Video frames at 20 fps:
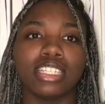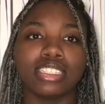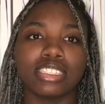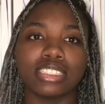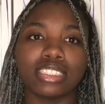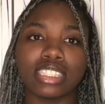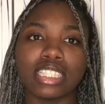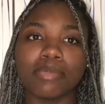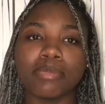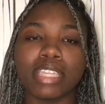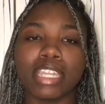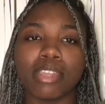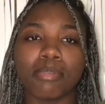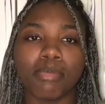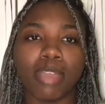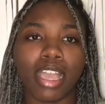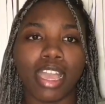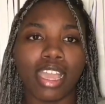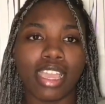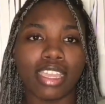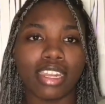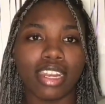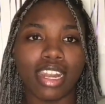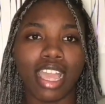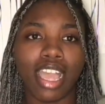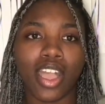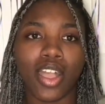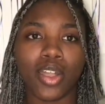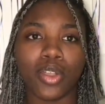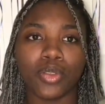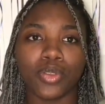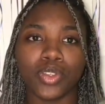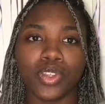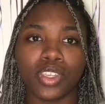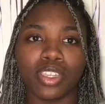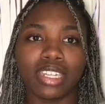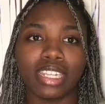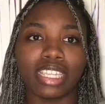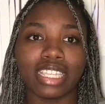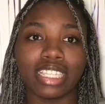just keep that in mind, how
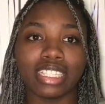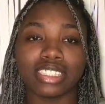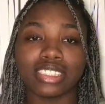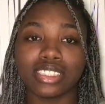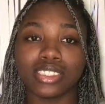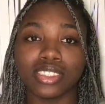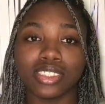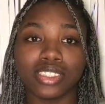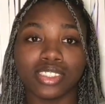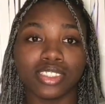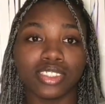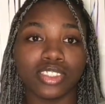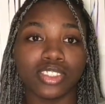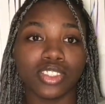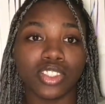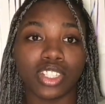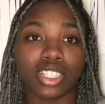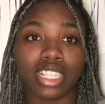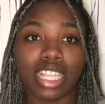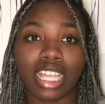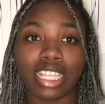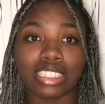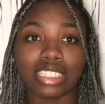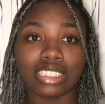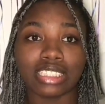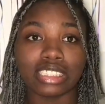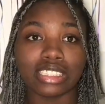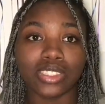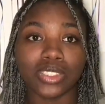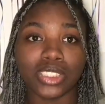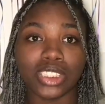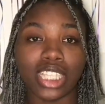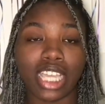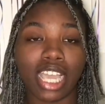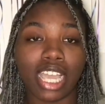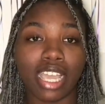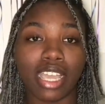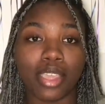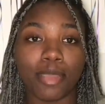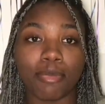you're gonna get to your classes on
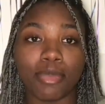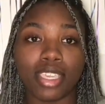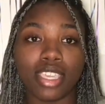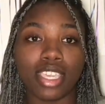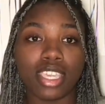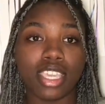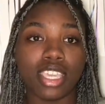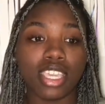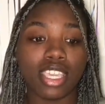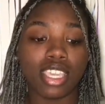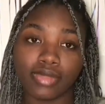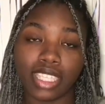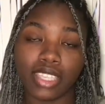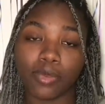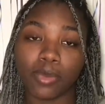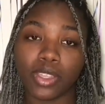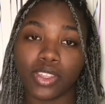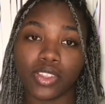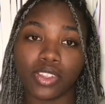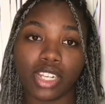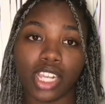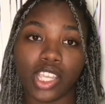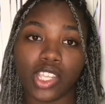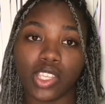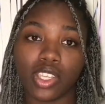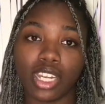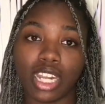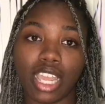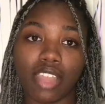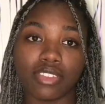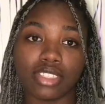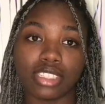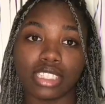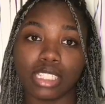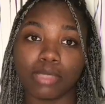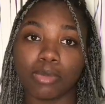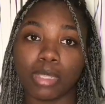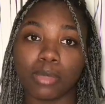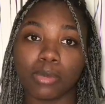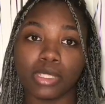time, and whether or not you're gonna have to
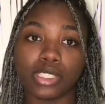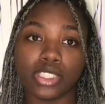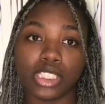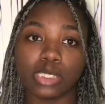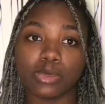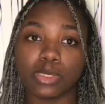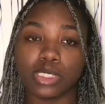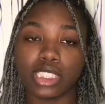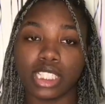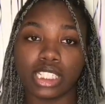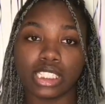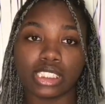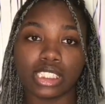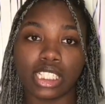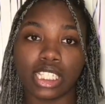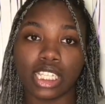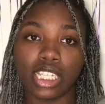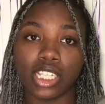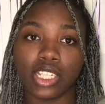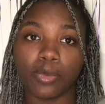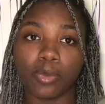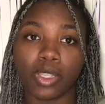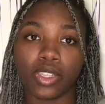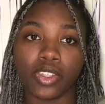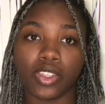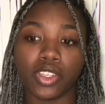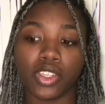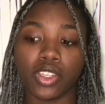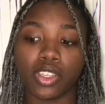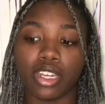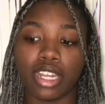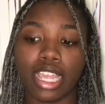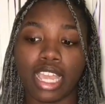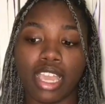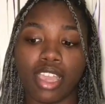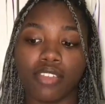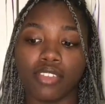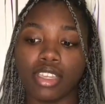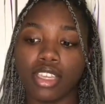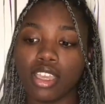take public transportation, whether you're gonna
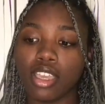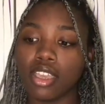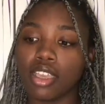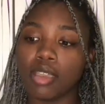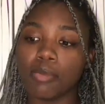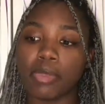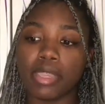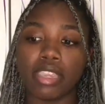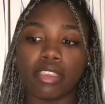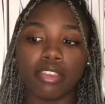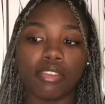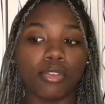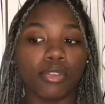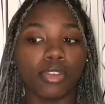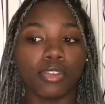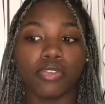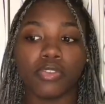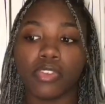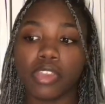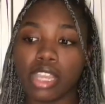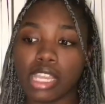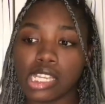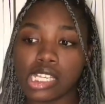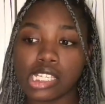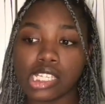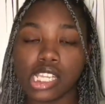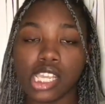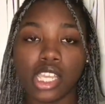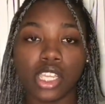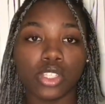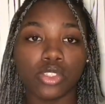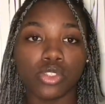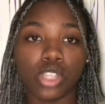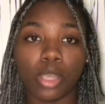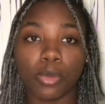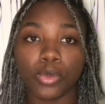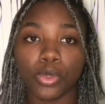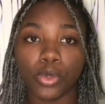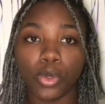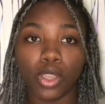have a parent or a friend
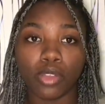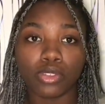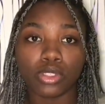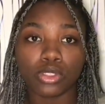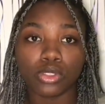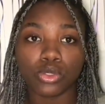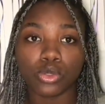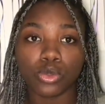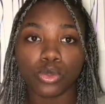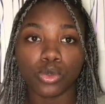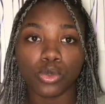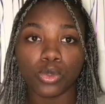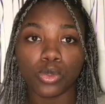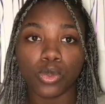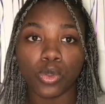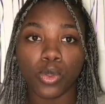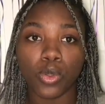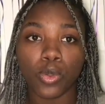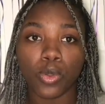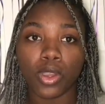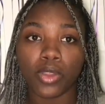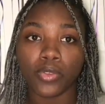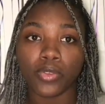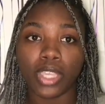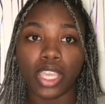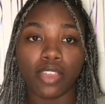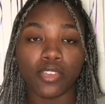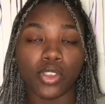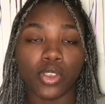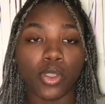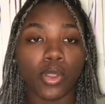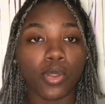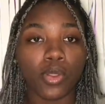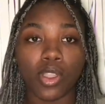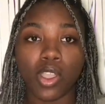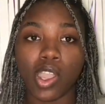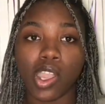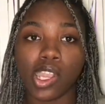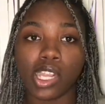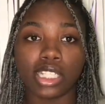drop you off to school, or if you have your own
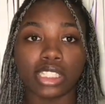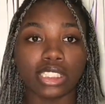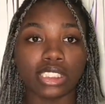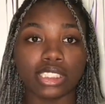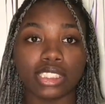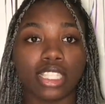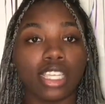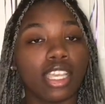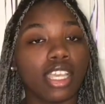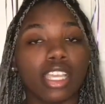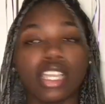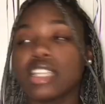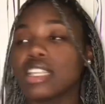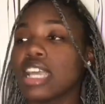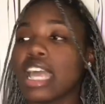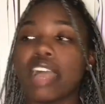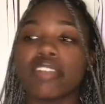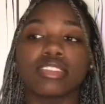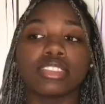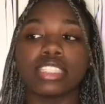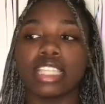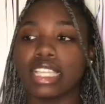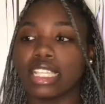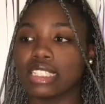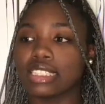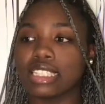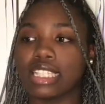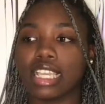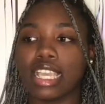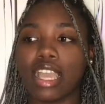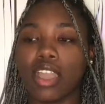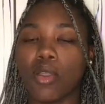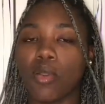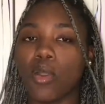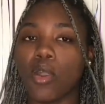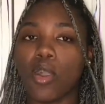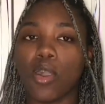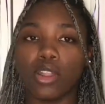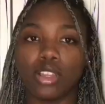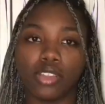car. Just have to take into
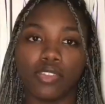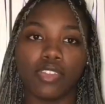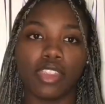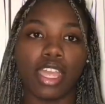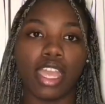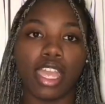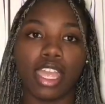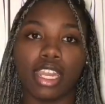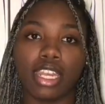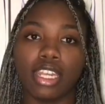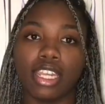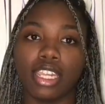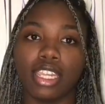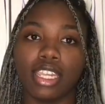account all of that